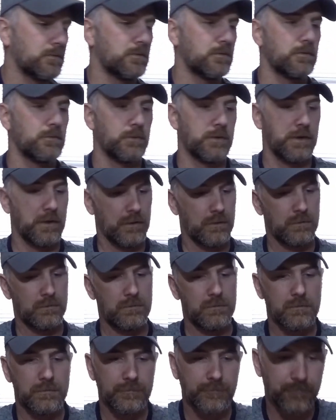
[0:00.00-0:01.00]
There we
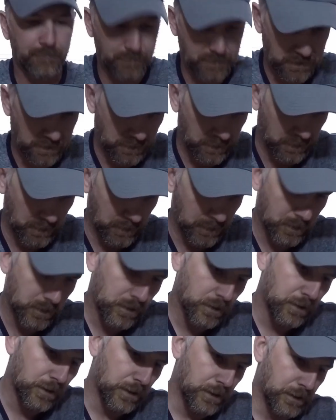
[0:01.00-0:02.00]
go.
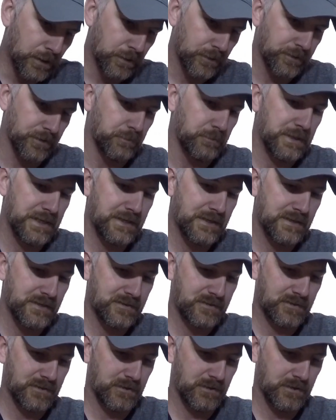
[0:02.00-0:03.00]
The B D
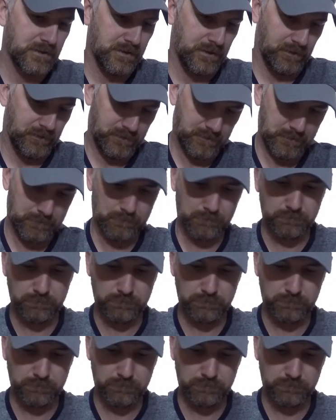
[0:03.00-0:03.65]
series.